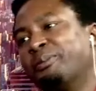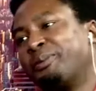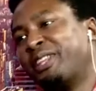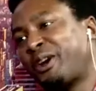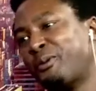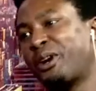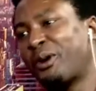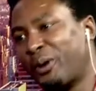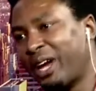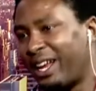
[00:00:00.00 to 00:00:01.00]
Mm.
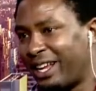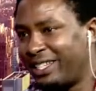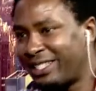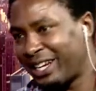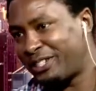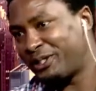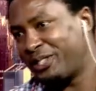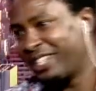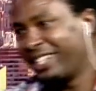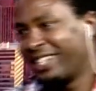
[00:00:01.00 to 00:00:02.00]
Nakumbuka we had a discussion.